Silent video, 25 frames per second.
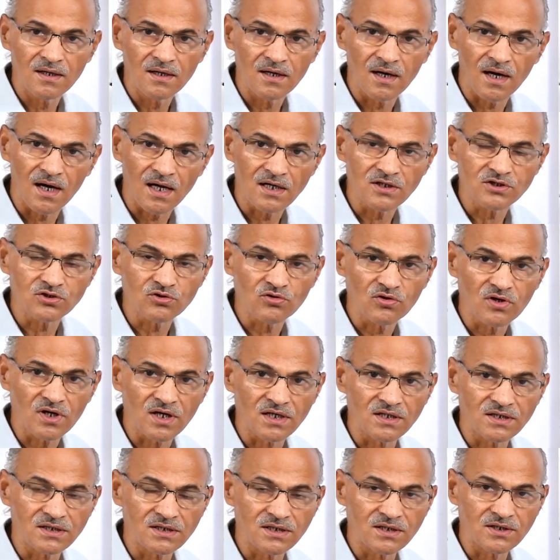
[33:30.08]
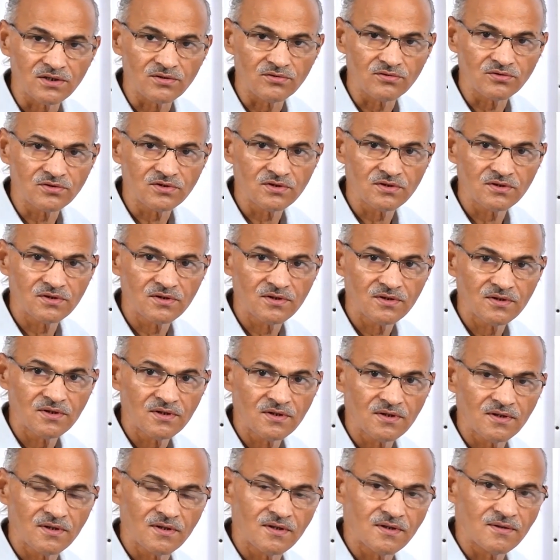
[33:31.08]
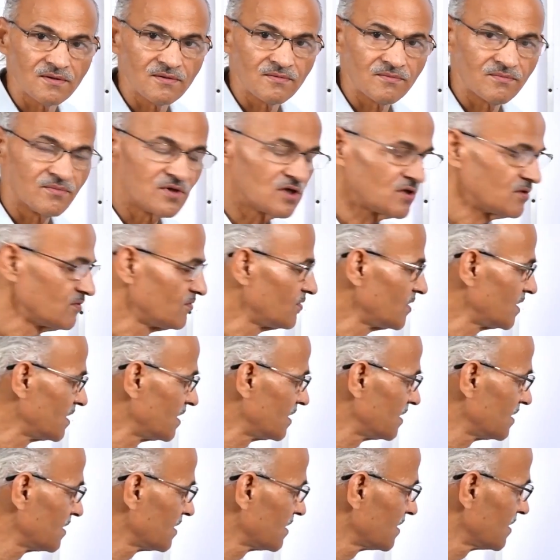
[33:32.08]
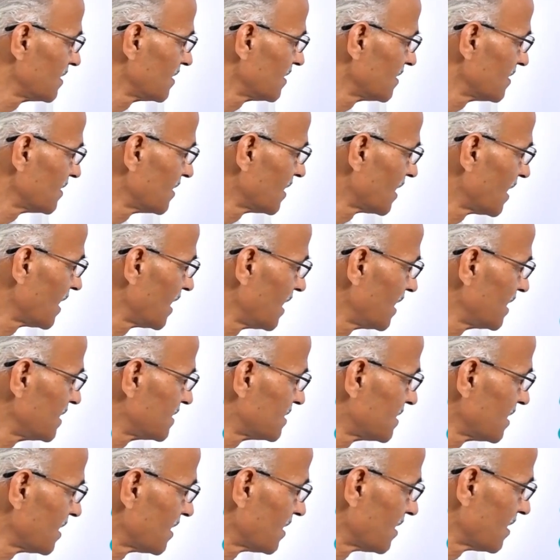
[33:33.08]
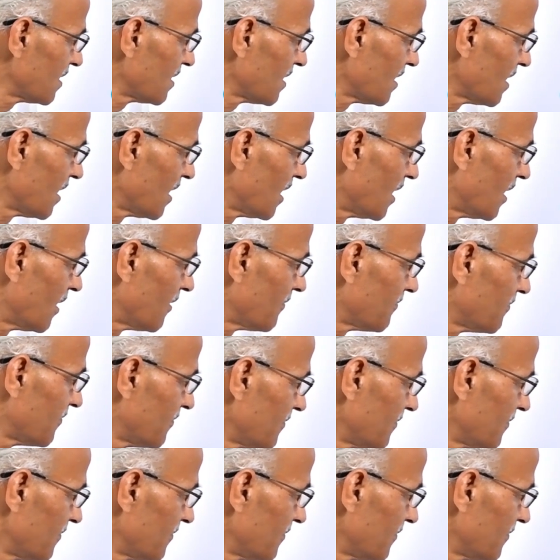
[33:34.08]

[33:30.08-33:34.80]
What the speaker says: also continued between the relation of